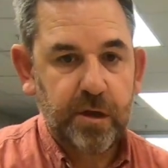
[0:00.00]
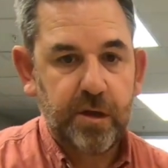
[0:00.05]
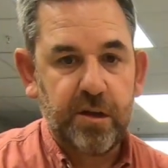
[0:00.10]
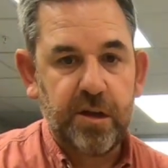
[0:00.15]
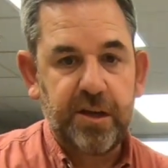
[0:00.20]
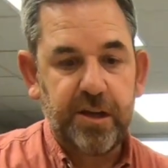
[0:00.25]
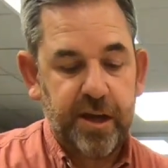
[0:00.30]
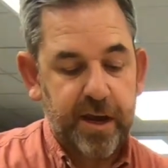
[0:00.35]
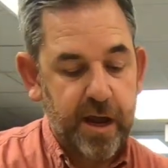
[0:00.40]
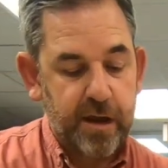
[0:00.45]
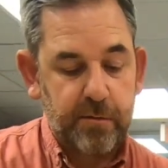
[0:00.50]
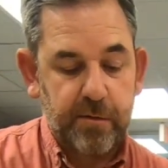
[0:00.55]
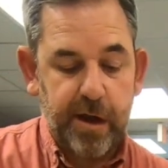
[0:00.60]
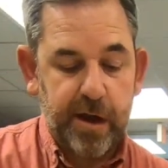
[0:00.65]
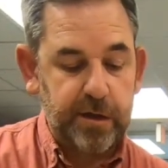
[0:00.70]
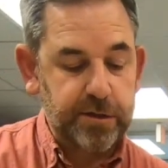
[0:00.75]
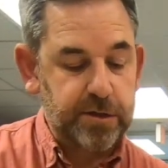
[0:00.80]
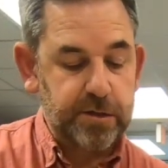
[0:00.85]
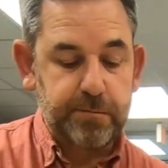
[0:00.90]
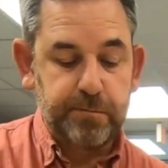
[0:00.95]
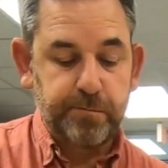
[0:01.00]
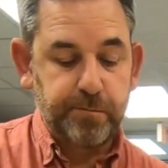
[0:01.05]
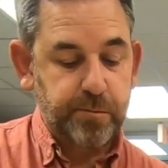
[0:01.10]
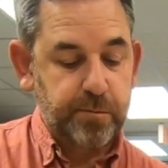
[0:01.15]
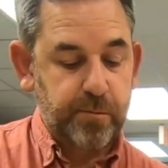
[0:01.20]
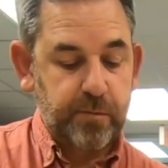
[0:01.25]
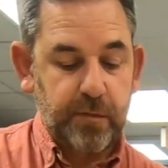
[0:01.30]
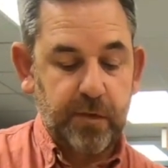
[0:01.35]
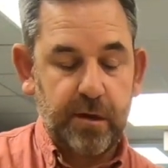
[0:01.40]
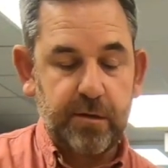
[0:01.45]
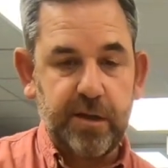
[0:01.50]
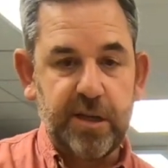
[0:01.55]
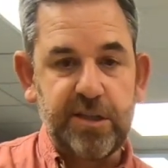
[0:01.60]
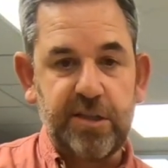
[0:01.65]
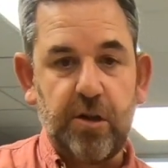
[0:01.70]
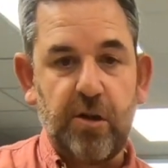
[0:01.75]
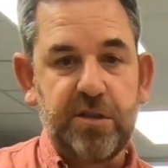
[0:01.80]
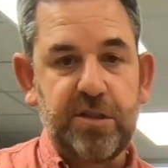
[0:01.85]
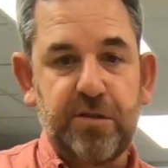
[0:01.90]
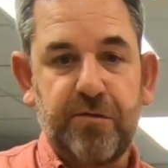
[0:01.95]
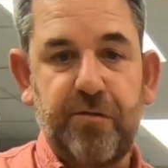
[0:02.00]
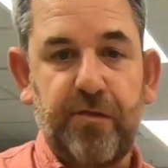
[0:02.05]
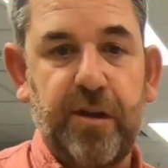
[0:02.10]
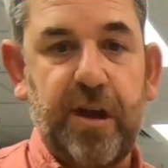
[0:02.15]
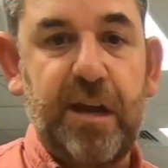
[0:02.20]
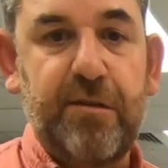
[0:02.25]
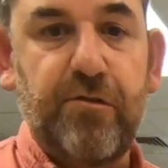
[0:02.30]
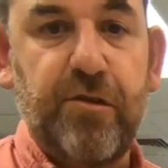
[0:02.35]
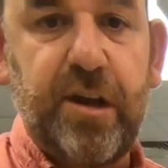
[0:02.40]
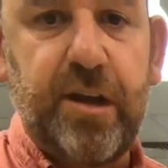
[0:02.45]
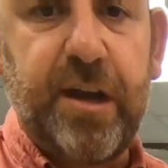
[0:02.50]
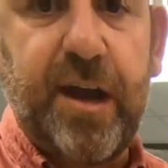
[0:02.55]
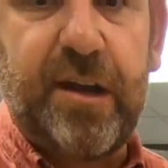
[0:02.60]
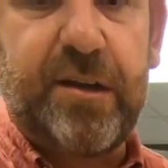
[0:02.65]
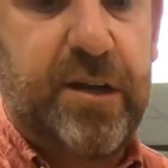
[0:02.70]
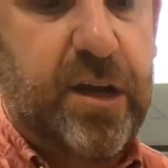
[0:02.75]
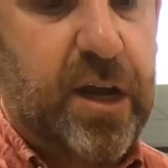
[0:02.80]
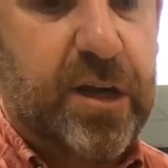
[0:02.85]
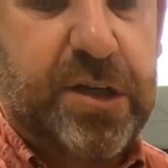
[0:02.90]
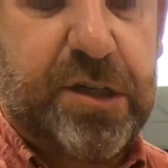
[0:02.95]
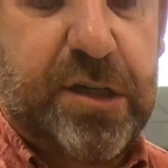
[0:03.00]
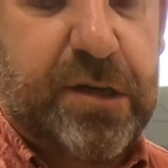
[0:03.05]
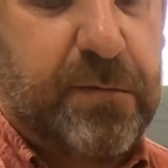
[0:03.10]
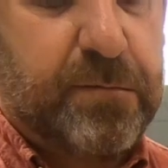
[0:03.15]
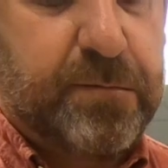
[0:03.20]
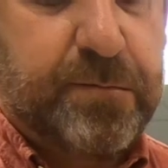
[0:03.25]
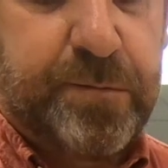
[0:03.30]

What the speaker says: And again, there's lots of flavor in that dish.